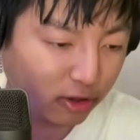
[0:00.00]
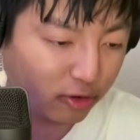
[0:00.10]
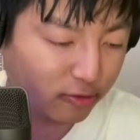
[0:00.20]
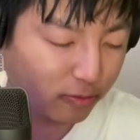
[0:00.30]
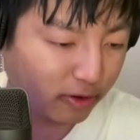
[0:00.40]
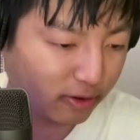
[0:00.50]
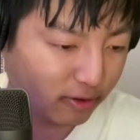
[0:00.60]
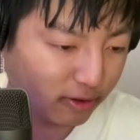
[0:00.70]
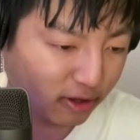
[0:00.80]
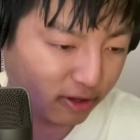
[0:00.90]
a close one.
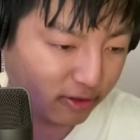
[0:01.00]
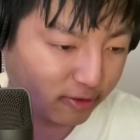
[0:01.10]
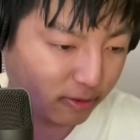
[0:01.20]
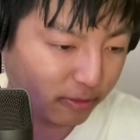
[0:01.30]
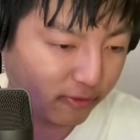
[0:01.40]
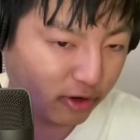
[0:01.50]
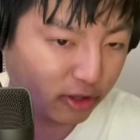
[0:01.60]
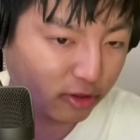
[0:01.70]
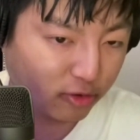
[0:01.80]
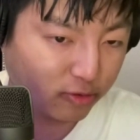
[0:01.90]
Uh, it's going to be a
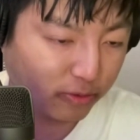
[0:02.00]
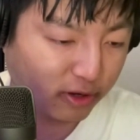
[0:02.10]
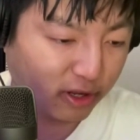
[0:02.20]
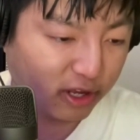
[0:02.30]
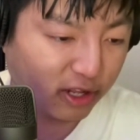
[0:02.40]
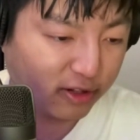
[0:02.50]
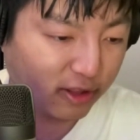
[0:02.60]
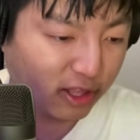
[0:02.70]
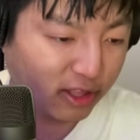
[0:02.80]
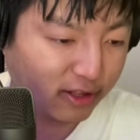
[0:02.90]
very close one. I, I,
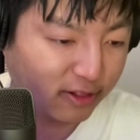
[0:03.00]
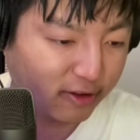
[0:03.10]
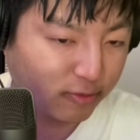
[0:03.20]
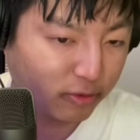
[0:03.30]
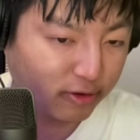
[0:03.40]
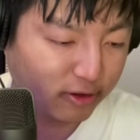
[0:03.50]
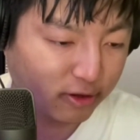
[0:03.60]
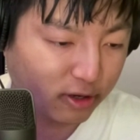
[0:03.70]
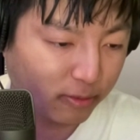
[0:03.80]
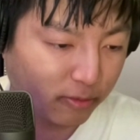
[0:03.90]
I think this one is going
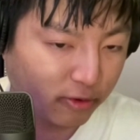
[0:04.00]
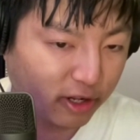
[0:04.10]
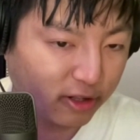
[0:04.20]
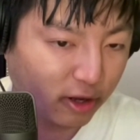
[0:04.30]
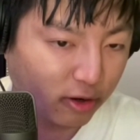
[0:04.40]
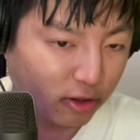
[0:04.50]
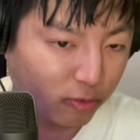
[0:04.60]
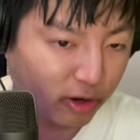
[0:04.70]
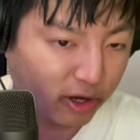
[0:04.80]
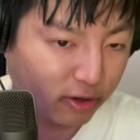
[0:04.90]
to come right down to the
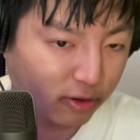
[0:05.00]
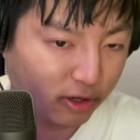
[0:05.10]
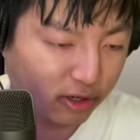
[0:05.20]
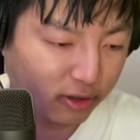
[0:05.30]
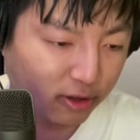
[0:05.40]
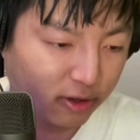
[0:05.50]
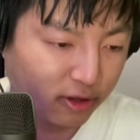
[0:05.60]
wire, and